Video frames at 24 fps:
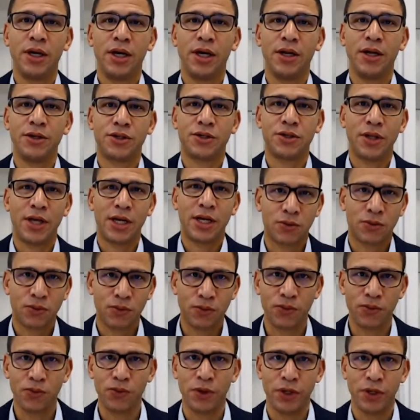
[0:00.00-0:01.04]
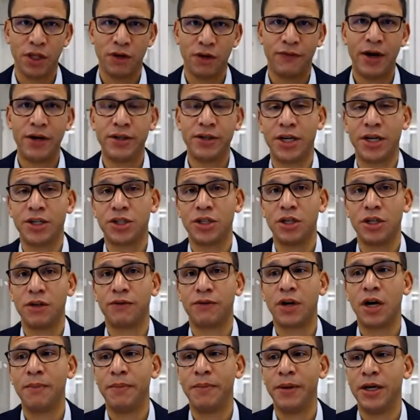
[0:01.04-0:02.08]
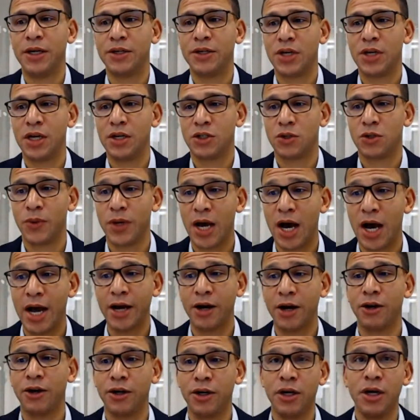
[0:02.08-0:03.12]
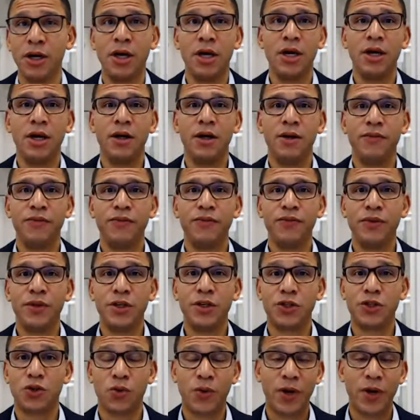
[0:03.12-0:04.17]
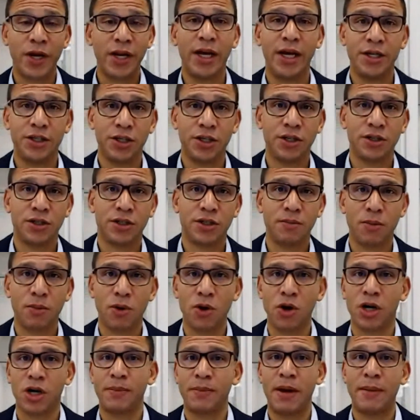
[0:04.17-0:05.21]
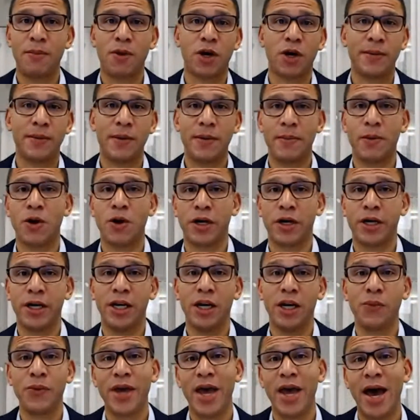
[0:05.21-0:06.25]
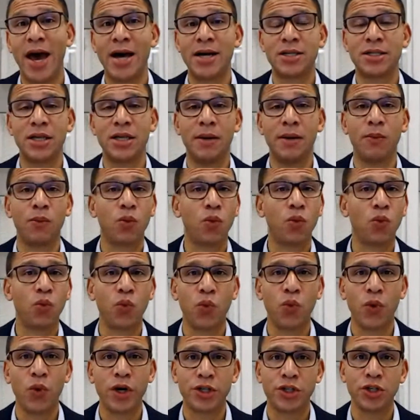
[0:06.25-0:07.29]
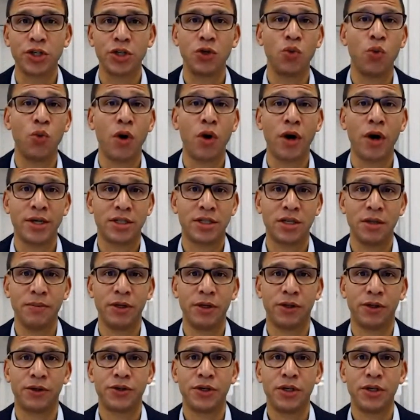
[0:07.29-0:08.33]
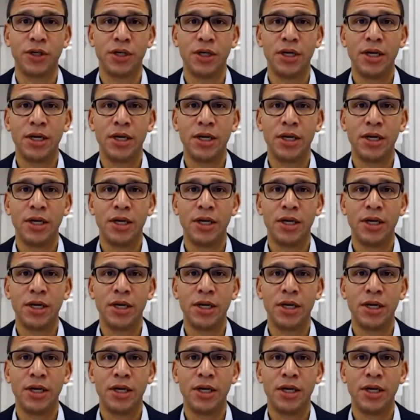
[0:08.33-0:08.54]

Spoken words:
And so that's really the foundation of Compass. And so we hired these great agents market by market by market. And we asked them, what do you want us to build?